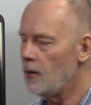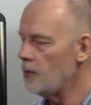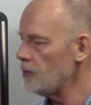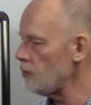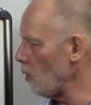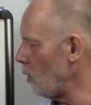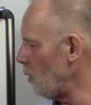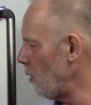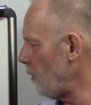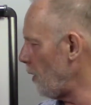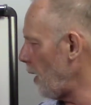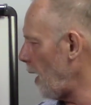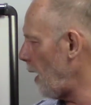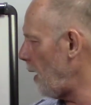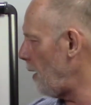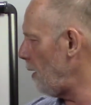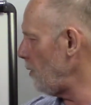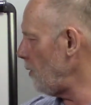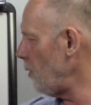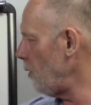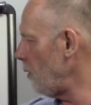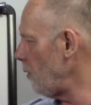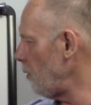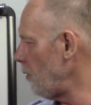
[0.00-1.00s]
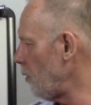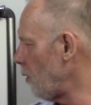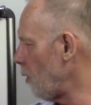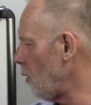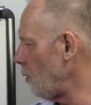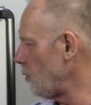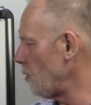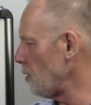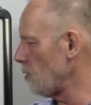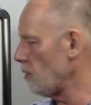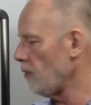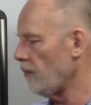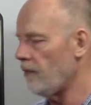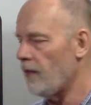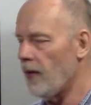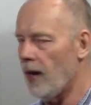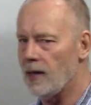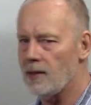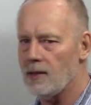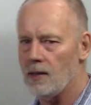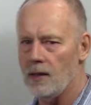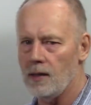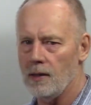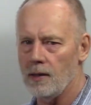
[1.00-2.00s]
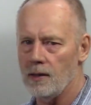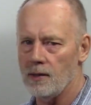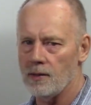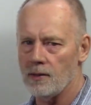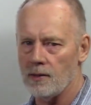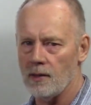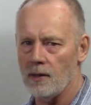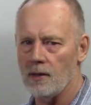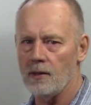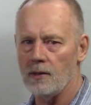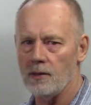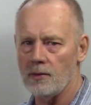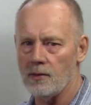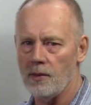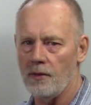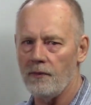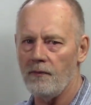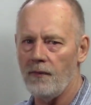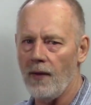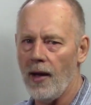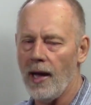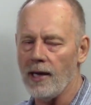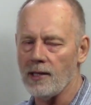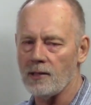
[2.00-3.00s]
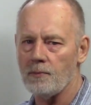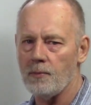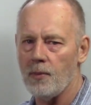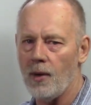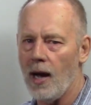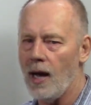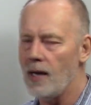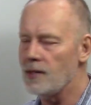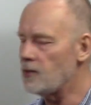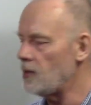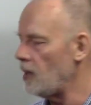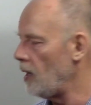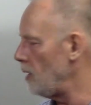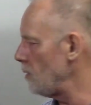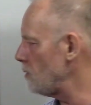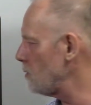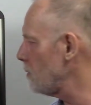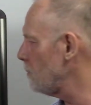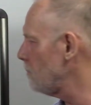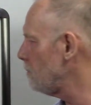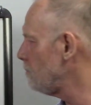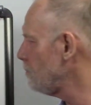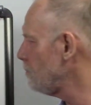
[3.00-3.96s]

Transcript: So that, you know, your whole disinfecting is, is a fast process.